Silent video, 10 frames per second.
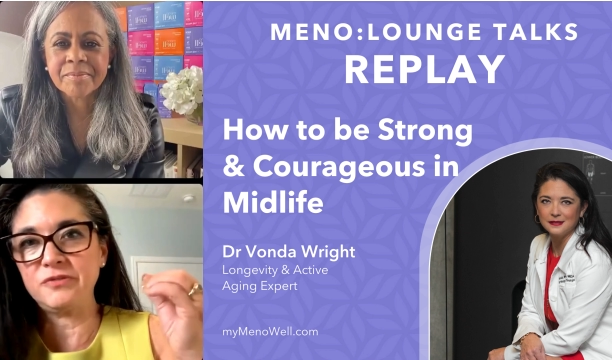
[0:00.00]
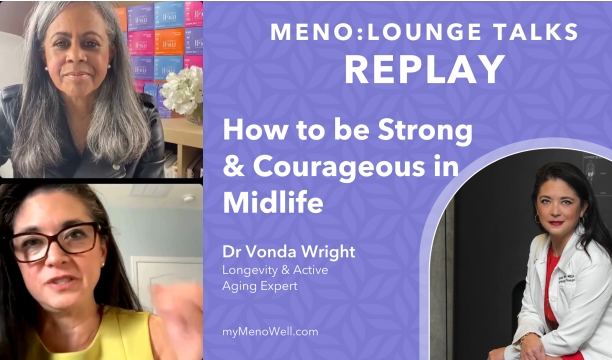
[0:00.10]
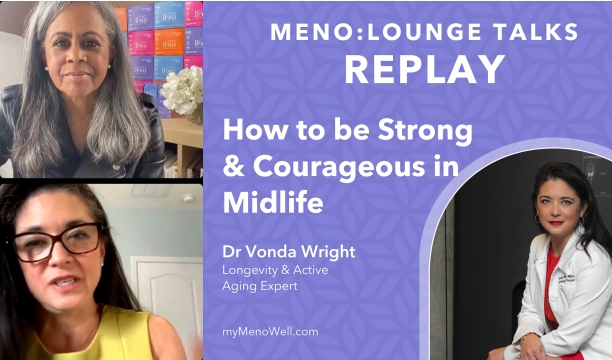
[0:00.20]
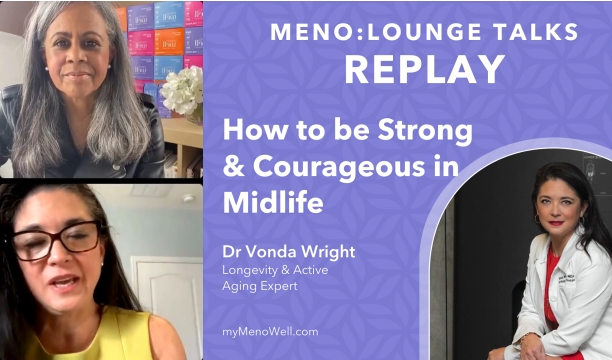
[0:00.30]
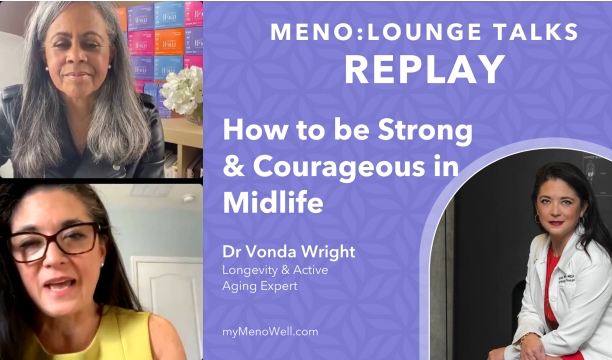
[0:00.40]

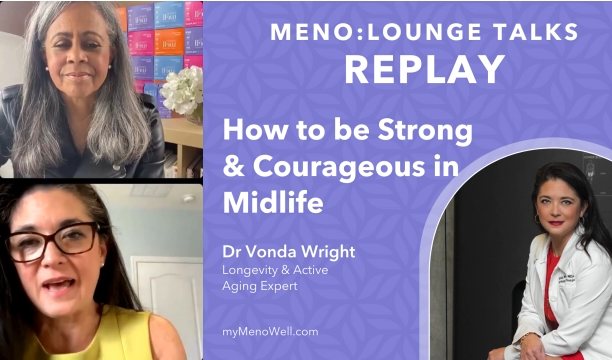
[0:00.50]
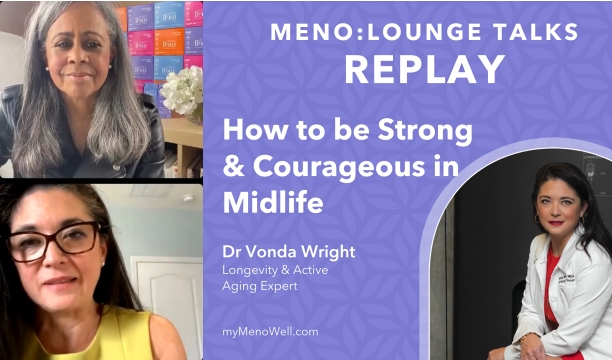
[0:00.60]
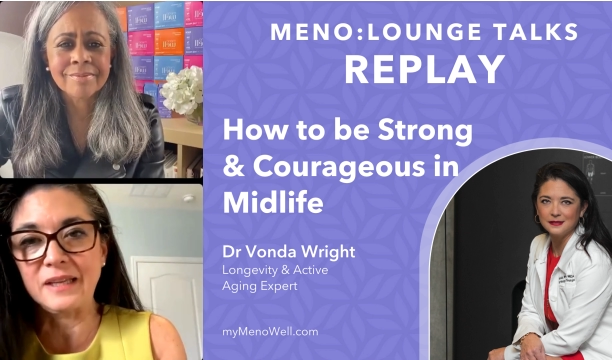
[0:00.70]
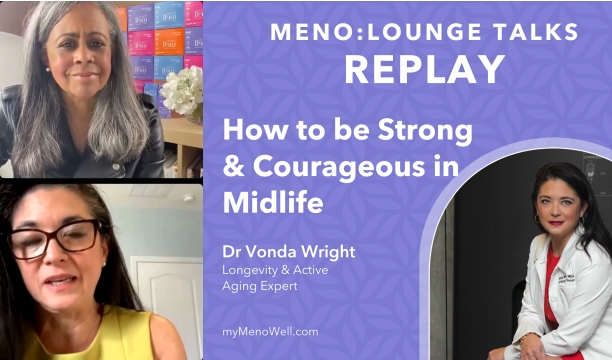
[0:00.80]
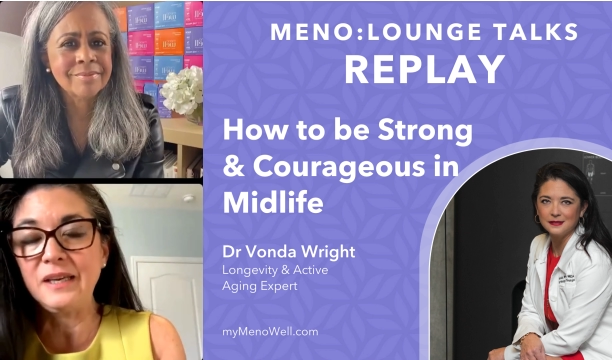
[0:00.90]
Speaker 1: physique
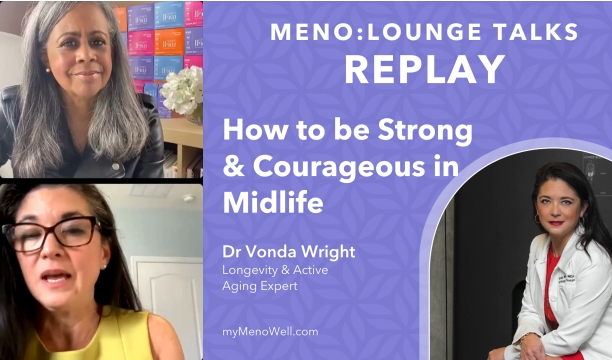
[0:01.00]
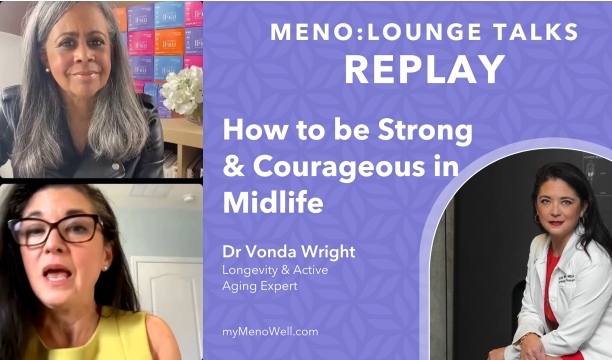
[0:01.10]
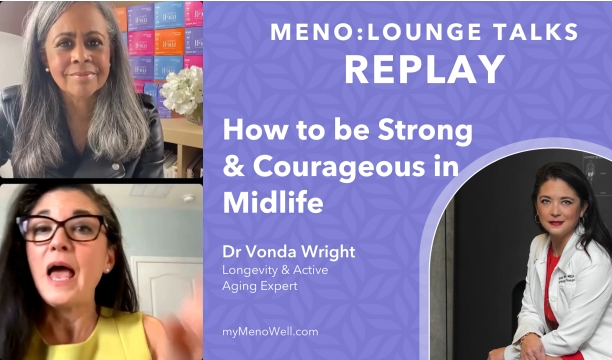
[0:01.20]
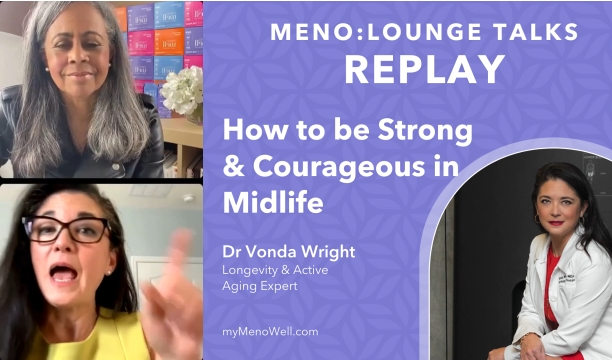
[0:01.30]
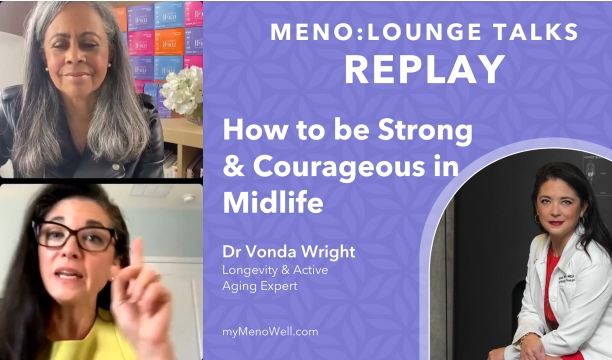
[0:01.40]
athlete
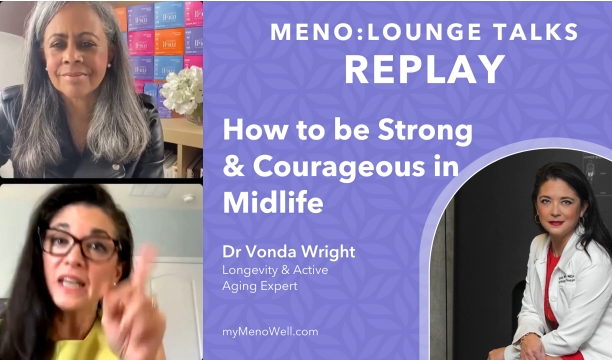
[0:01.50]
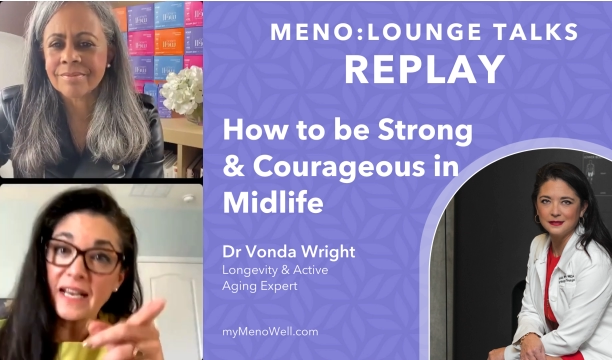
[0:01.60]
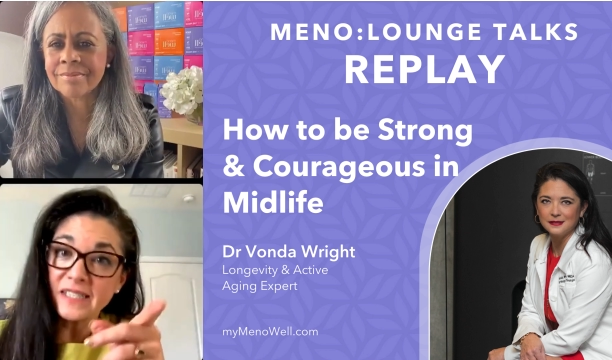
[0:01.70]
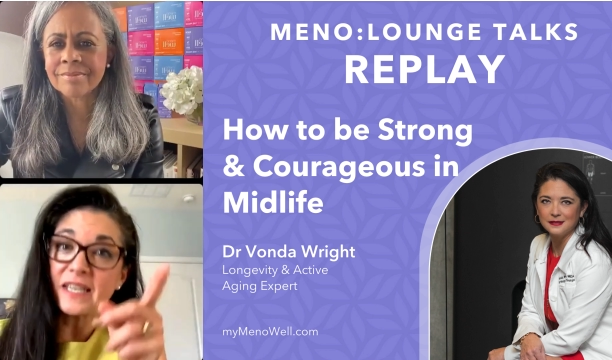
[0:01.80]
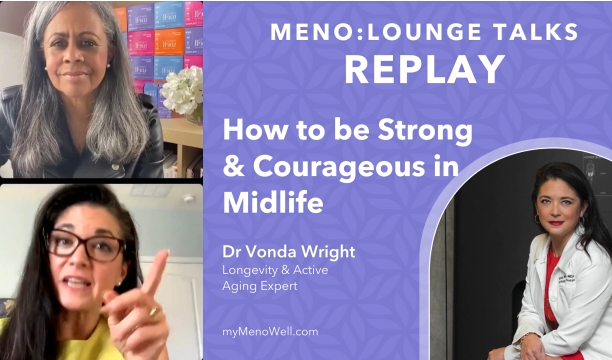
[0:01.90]

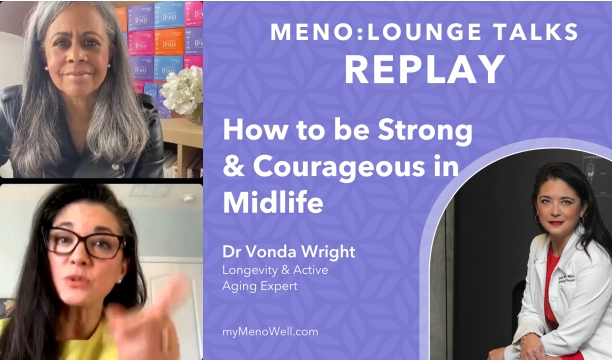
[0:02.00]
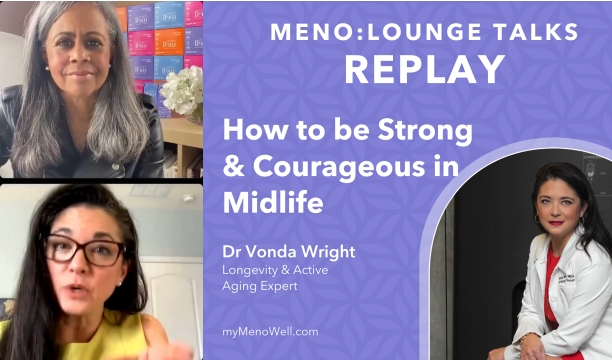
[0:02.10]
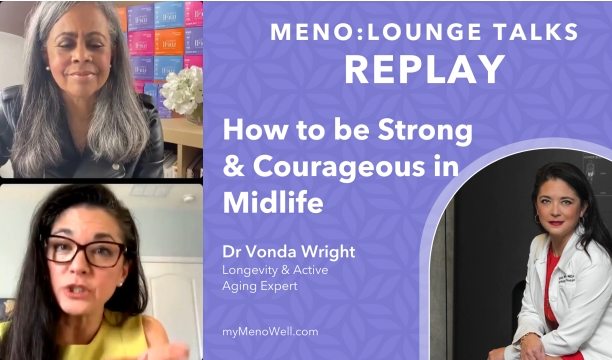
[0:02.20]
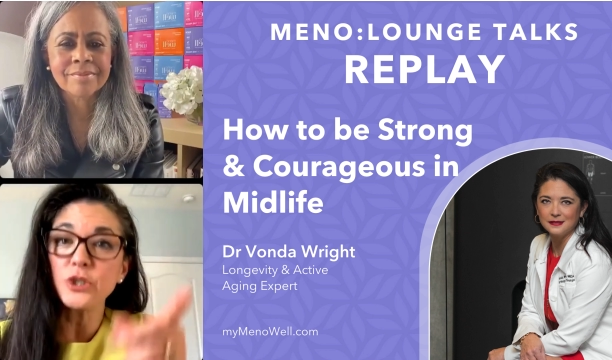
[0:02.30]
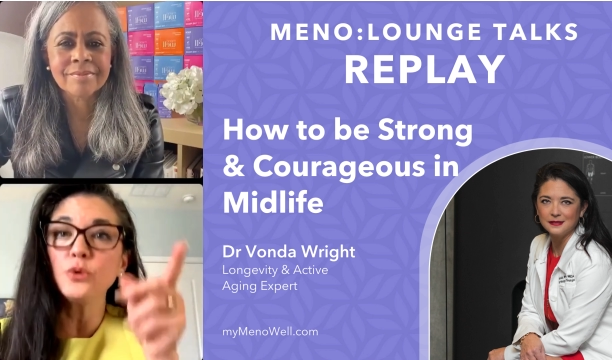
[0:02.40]
unless that's
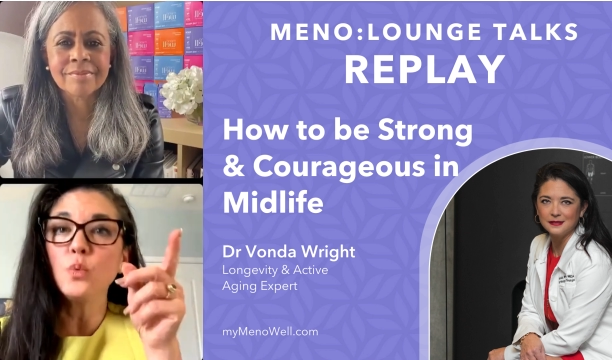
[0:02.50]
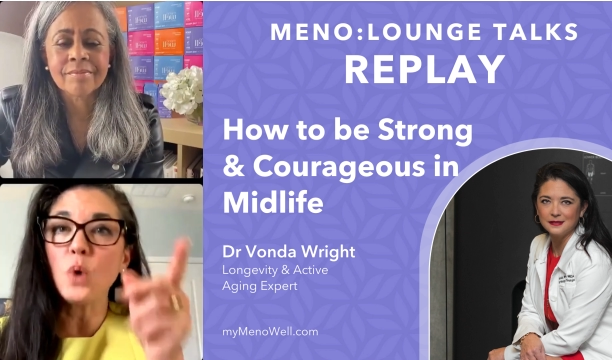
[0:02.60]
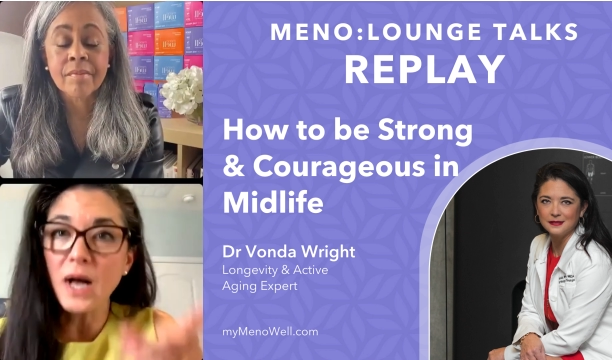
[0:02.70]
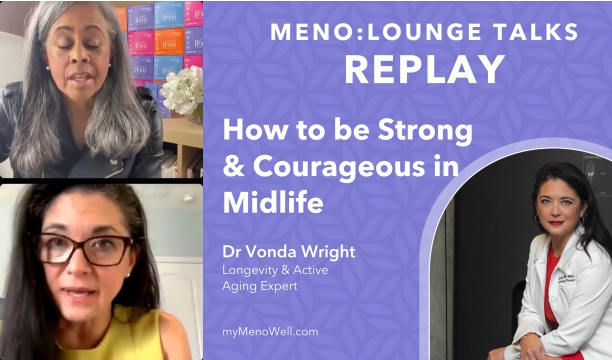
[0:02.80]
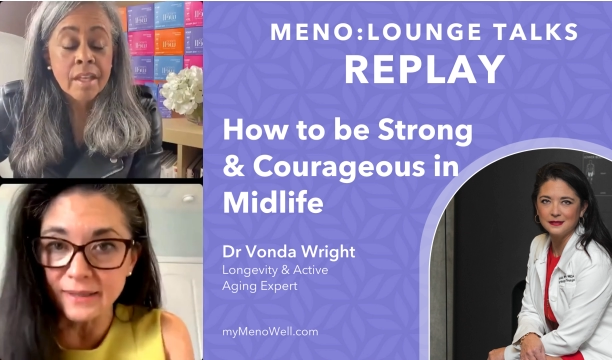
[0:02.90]
what you
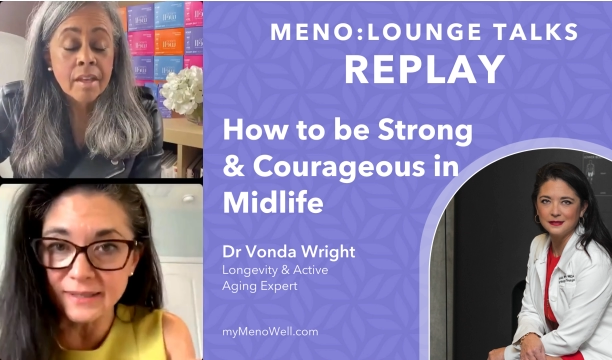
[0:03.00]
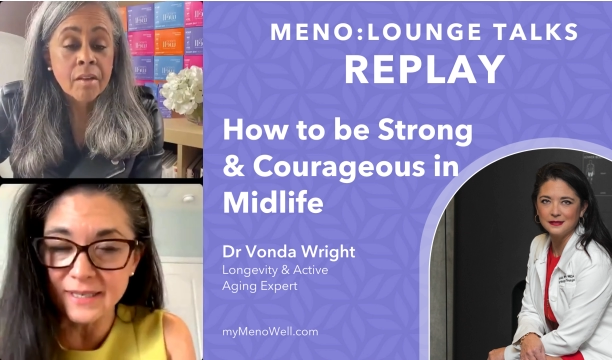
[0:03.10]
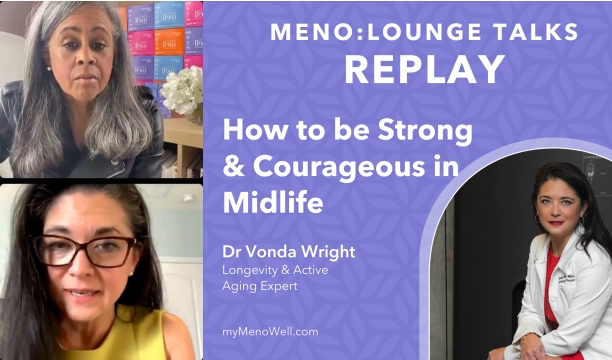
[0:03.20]
want. Right.